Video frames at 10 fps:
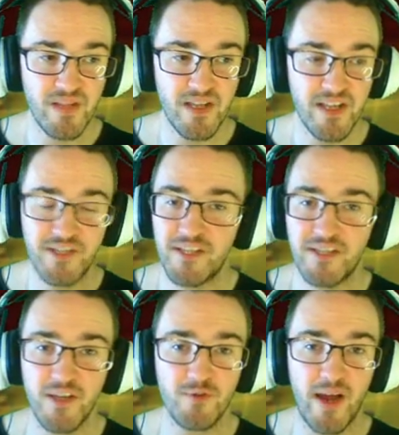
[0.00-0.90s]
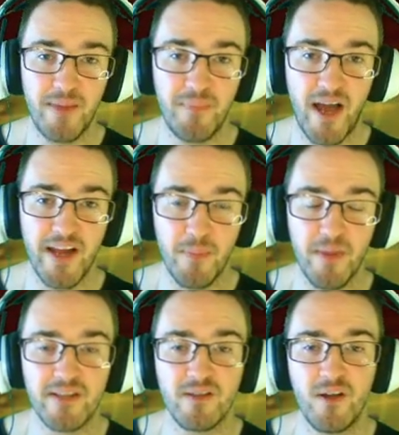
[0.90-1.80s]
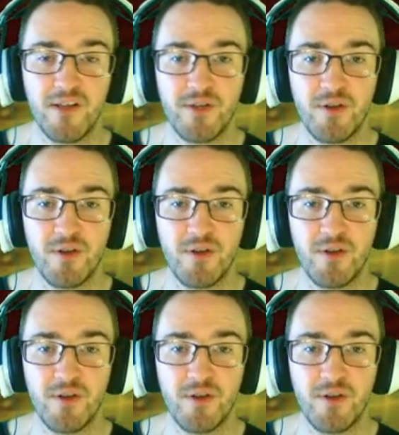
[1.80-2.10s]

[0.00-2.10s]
it just goes right by you. But as long as you're